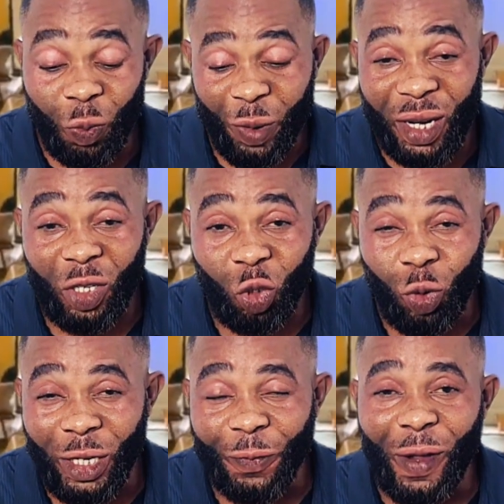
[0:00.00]
me this
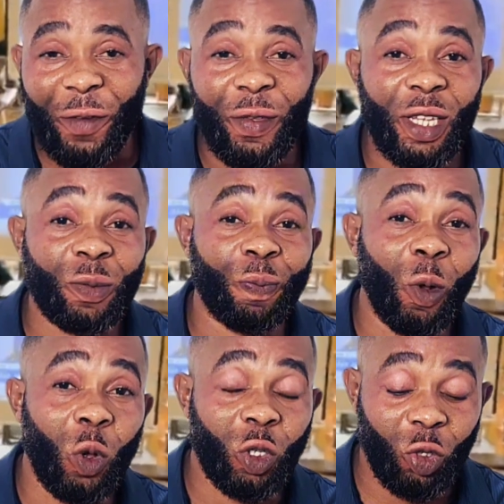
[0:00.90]
25 years
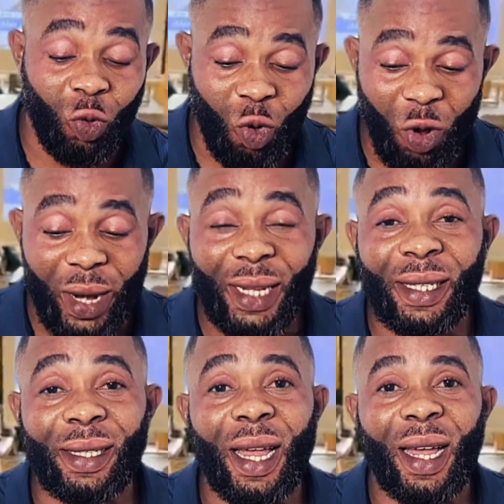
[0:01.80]
plus to
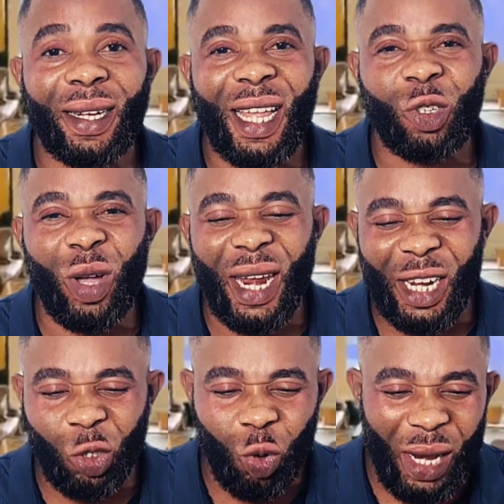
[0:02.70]
understand that you can
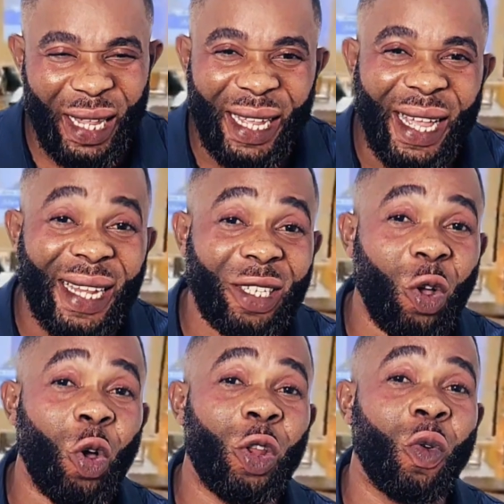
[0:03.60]
actually get
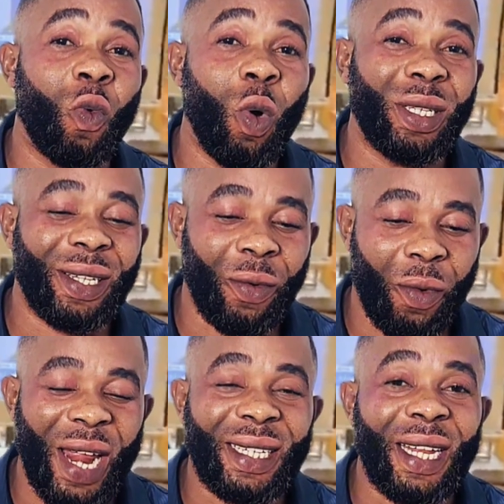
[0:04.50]
all you want
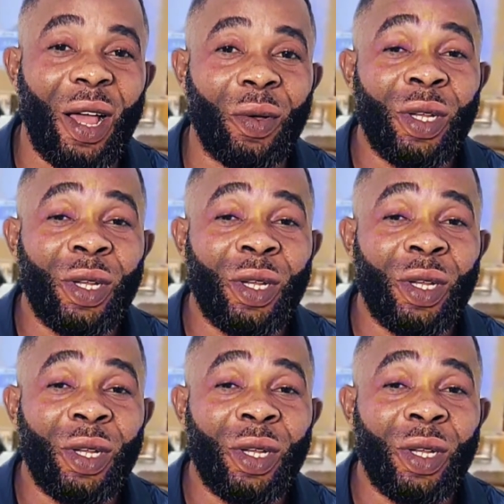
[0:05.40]
right now.